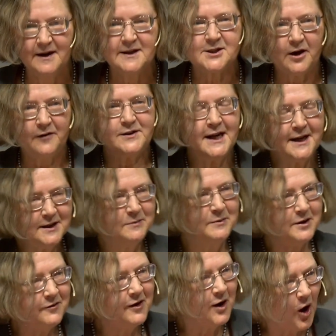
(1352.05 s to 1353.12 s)
So I've taken a
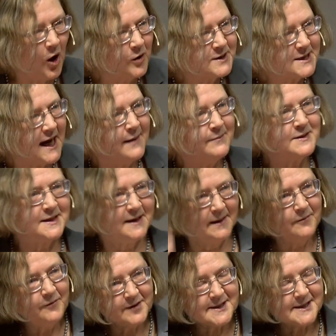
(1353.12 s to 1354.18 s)
bit of a long time to
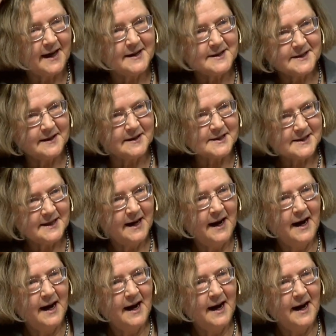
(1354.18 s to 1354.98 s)
emphasize this,